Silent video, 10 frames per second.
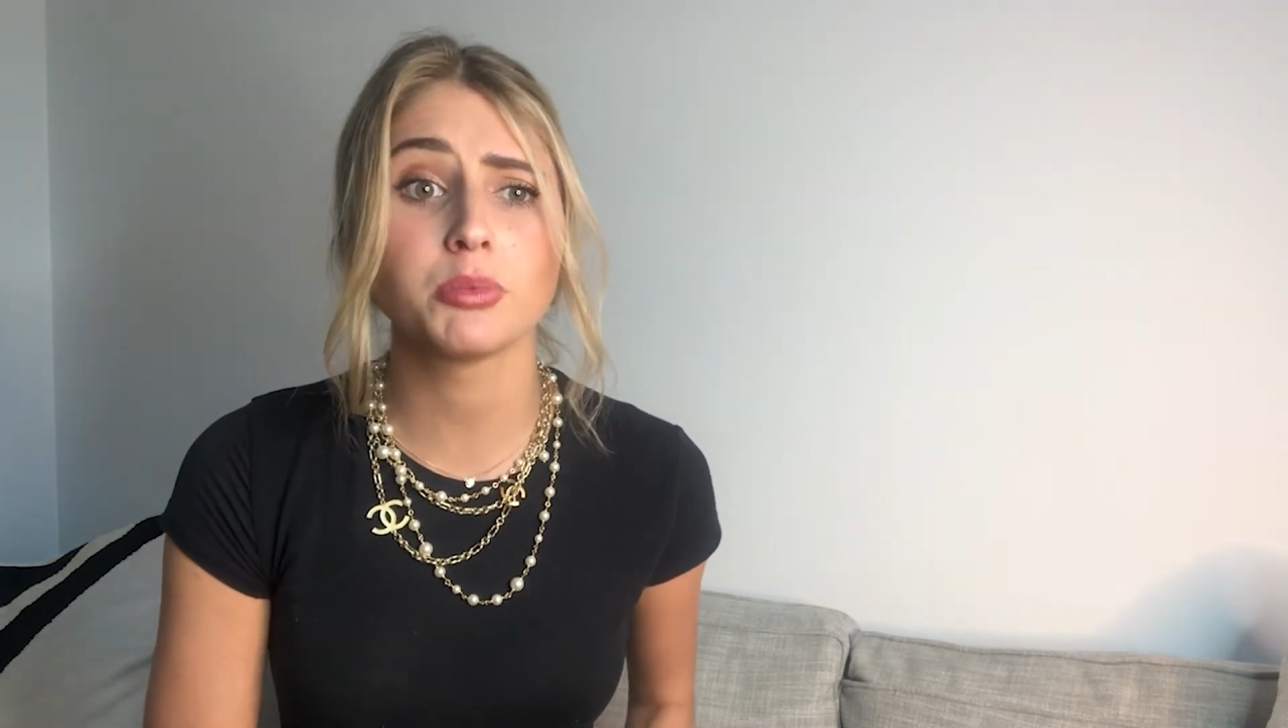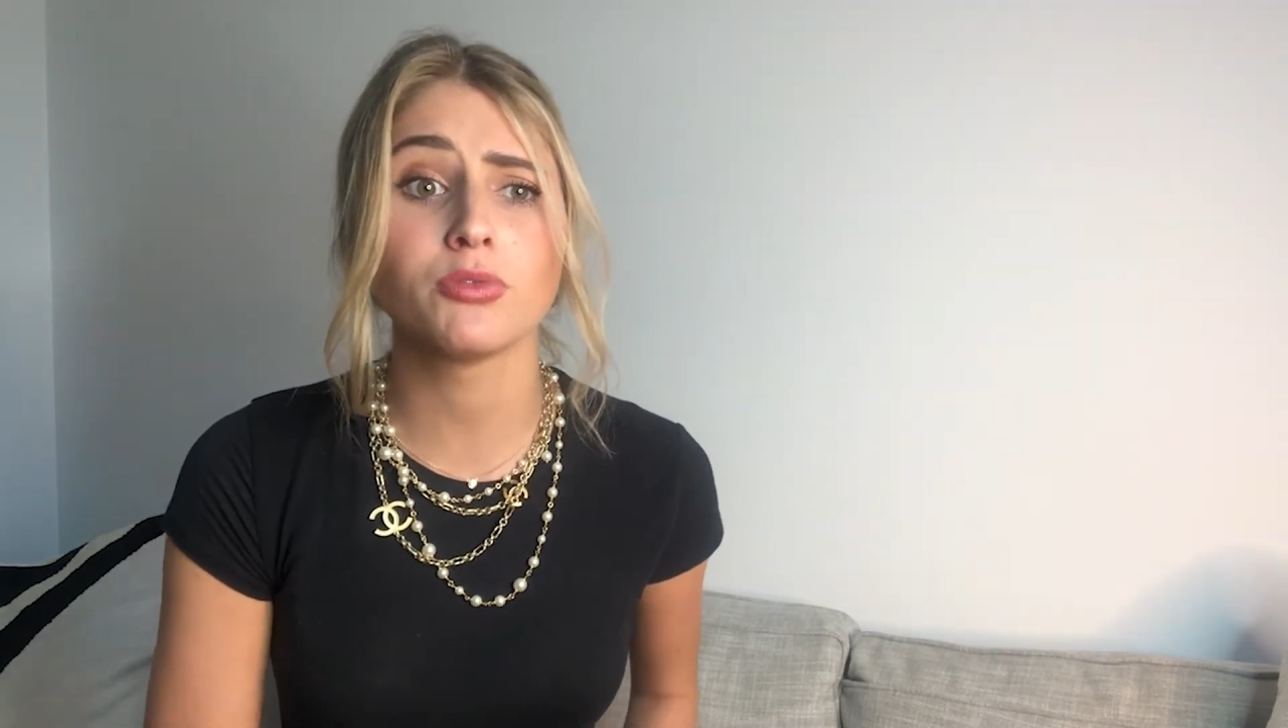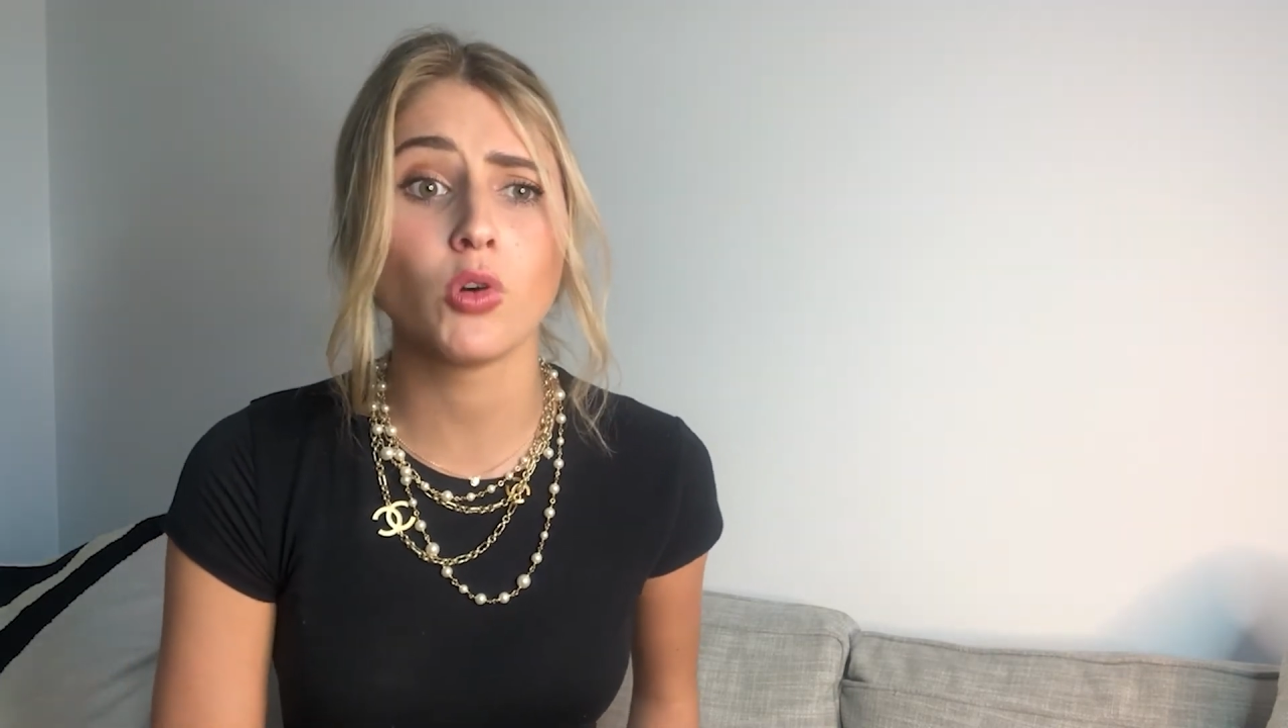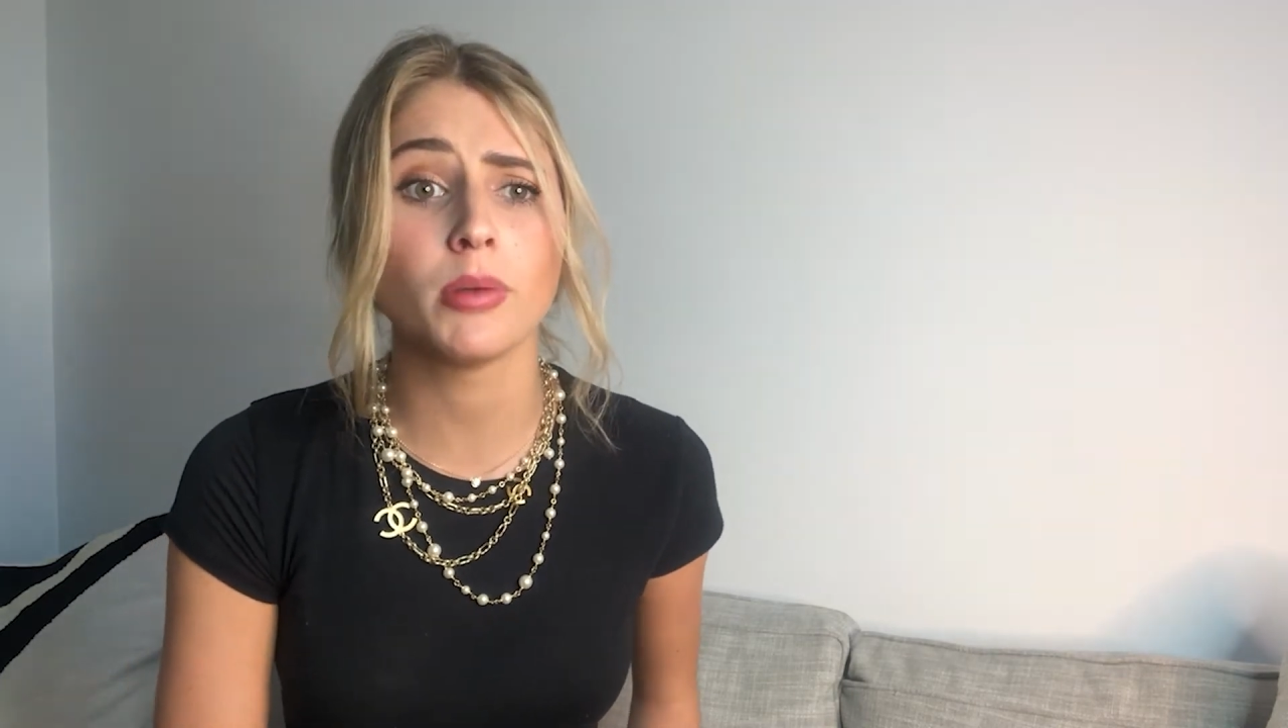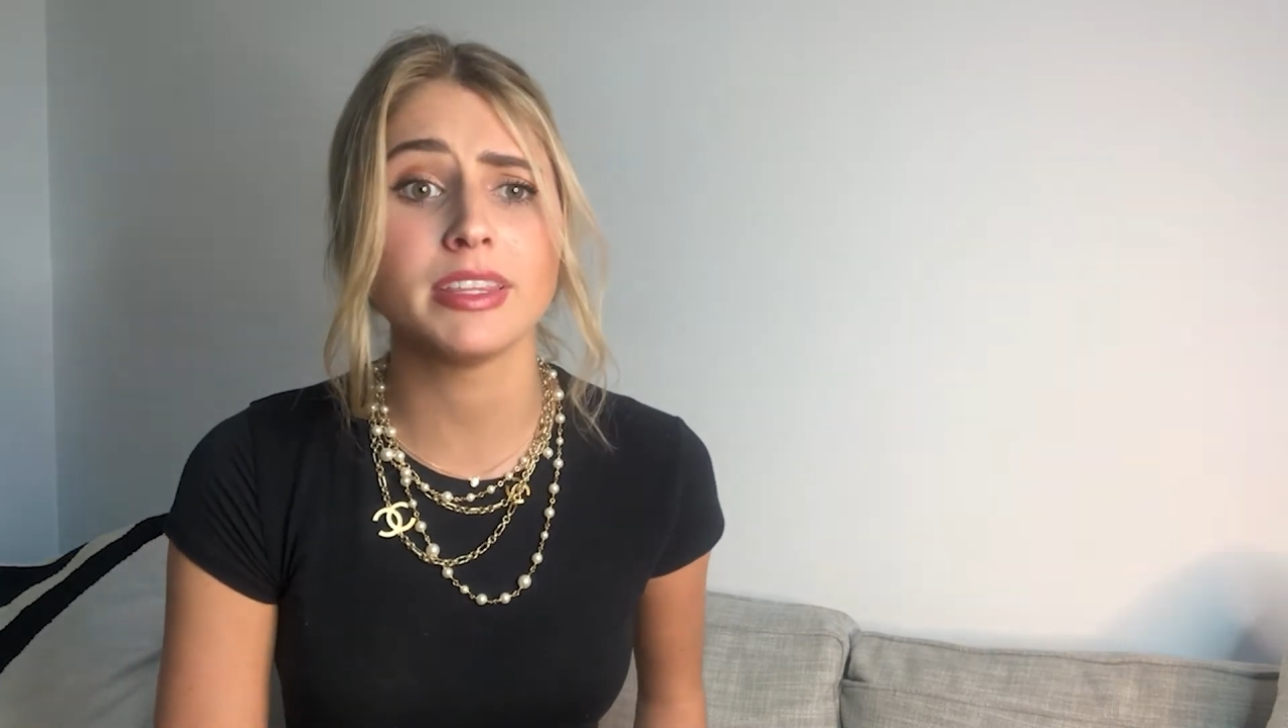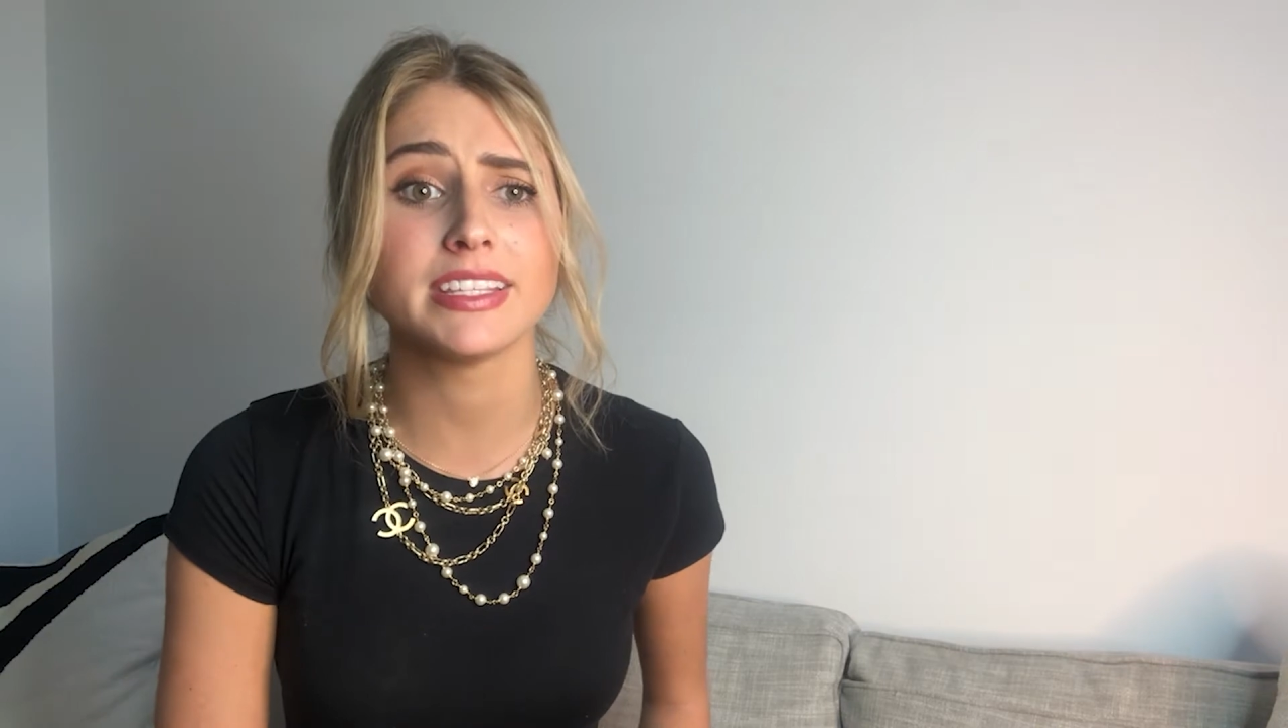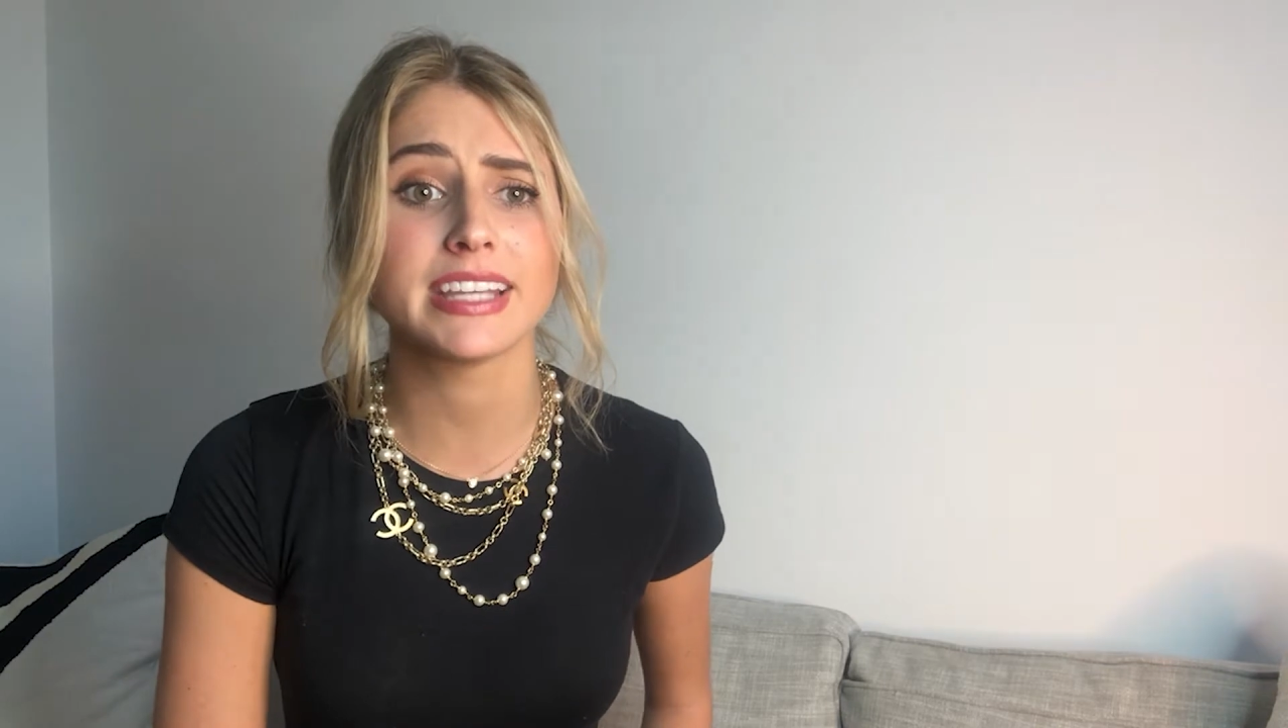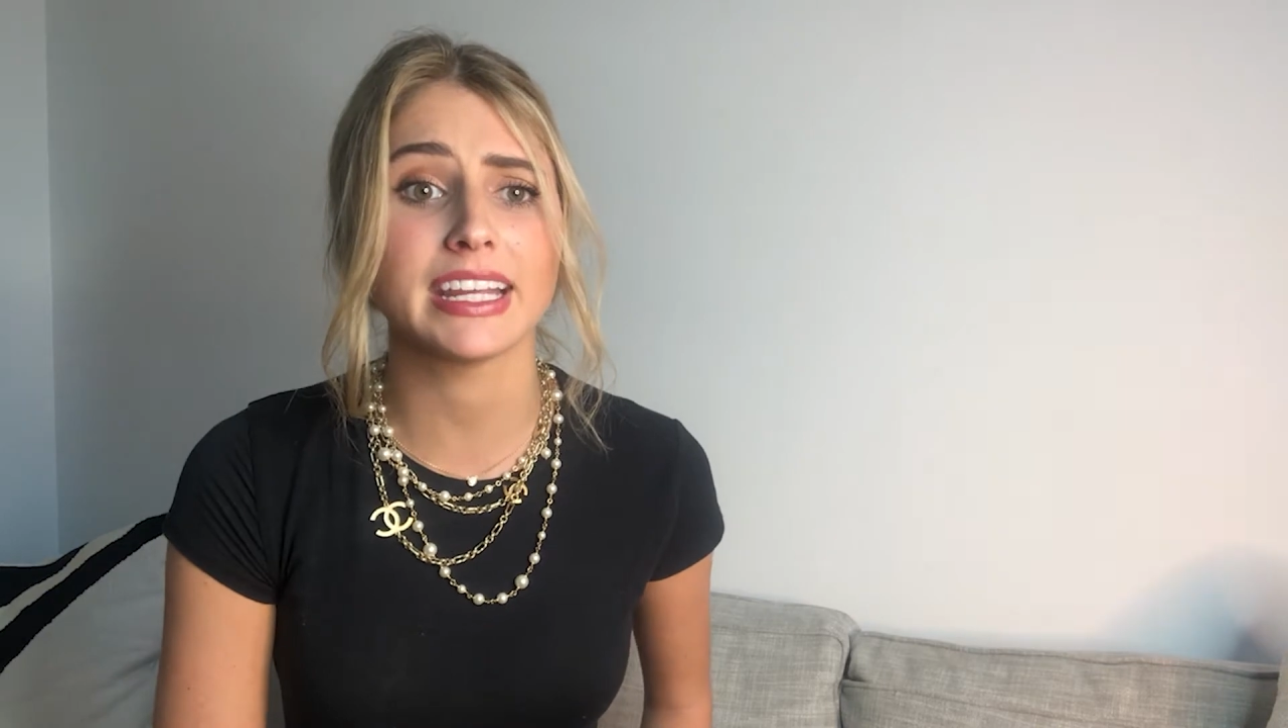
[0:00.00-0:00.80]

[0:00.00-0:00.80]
to perform in